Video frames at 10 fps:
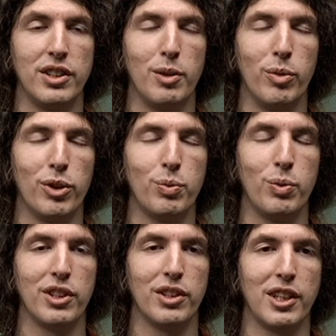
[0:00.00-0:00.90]
symbols
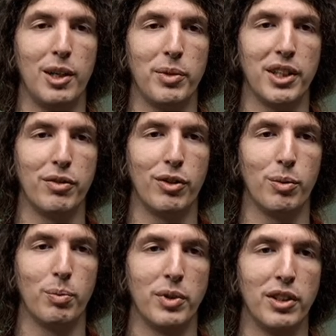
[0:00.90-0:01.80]
which are coming
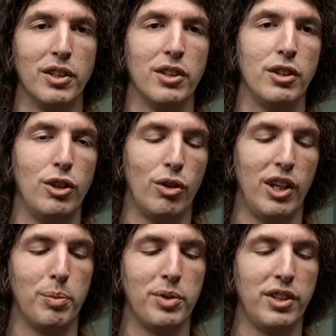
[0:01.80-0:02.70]
from your
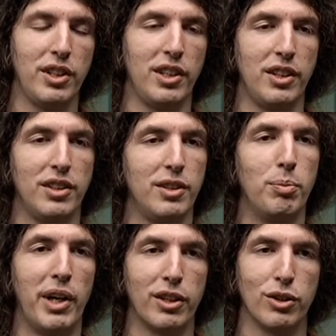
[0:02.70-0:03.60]
apps and
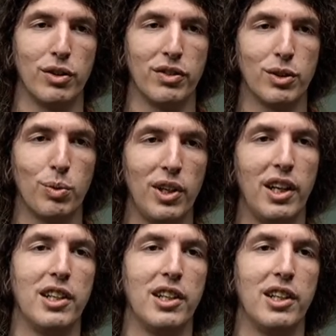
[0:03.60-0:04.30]
Microsoft as well,